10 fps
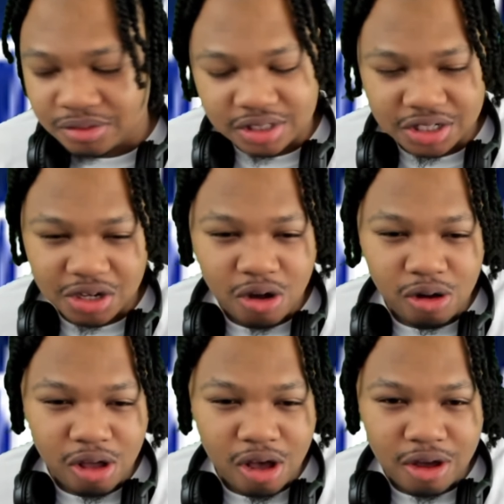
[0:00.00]
Just
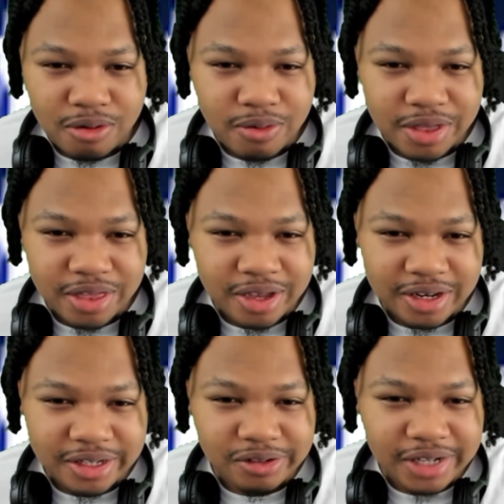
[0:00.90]
go along with
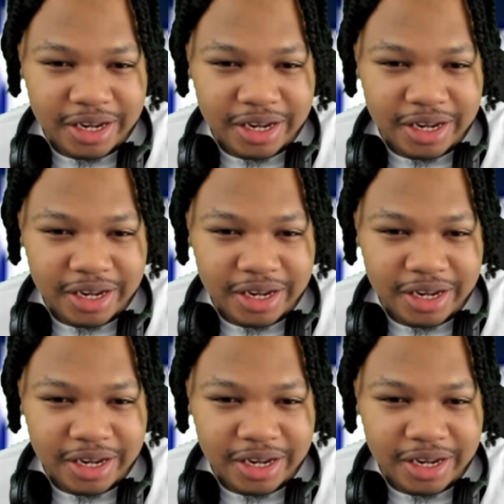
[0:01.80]
it, and it was